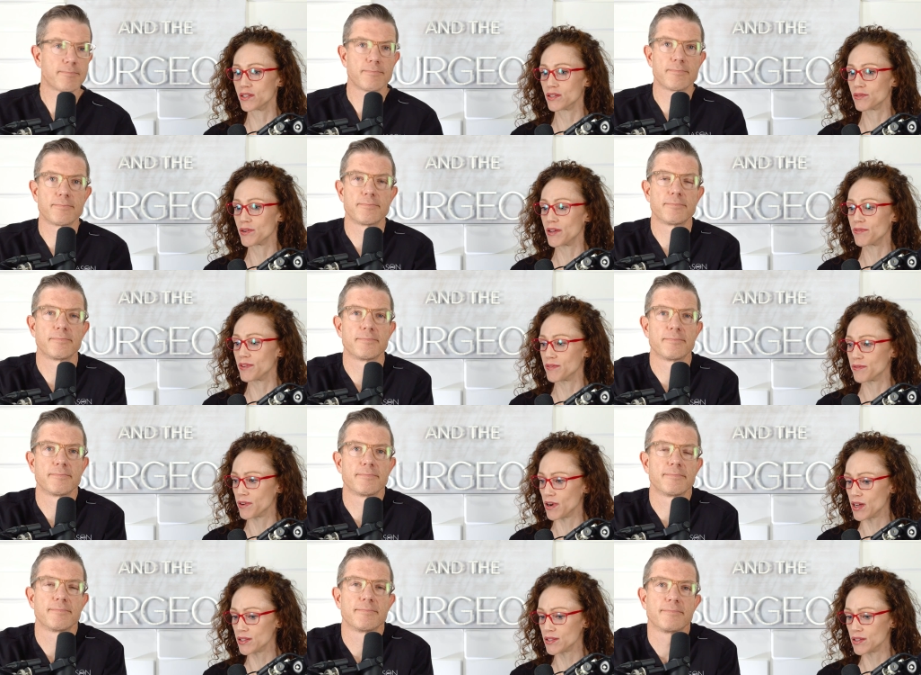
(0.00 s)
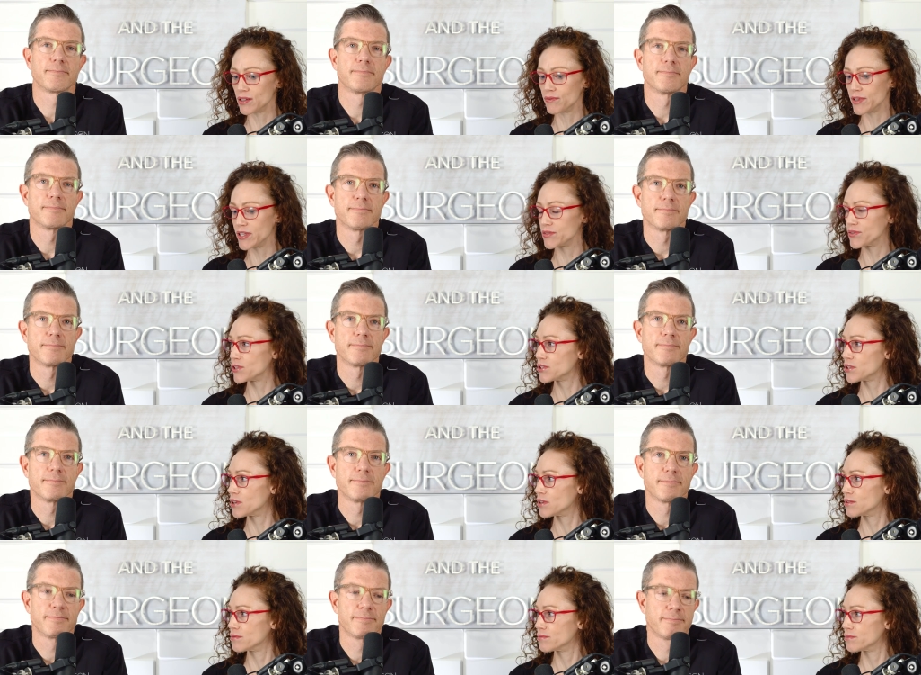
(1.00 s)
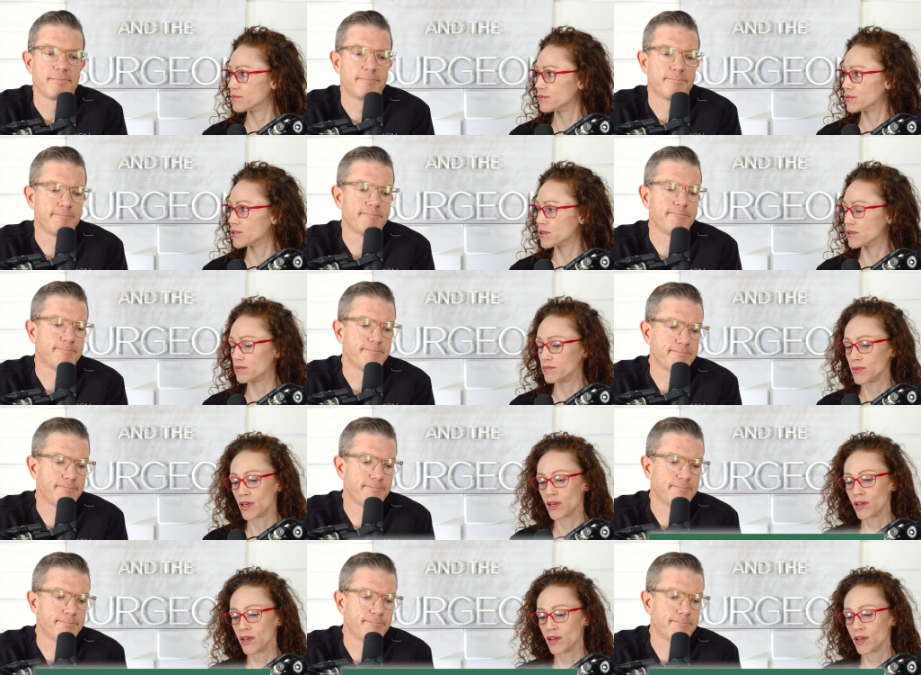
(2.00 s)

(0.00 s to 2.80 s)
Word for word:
Speaker 1: is the right fit for us, and vice versa. So,